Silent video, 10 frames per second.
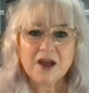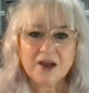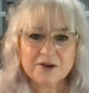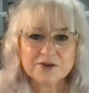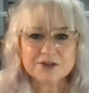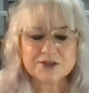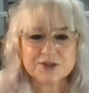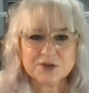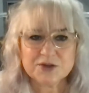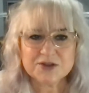and
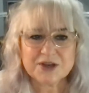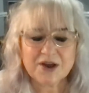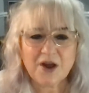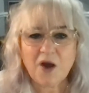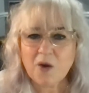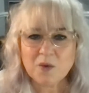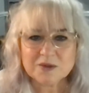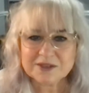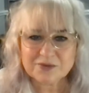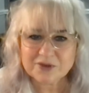understood at a
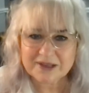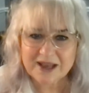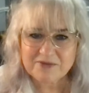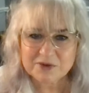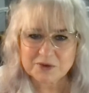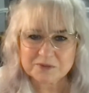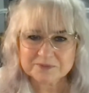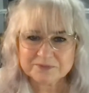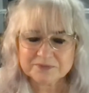whole different level.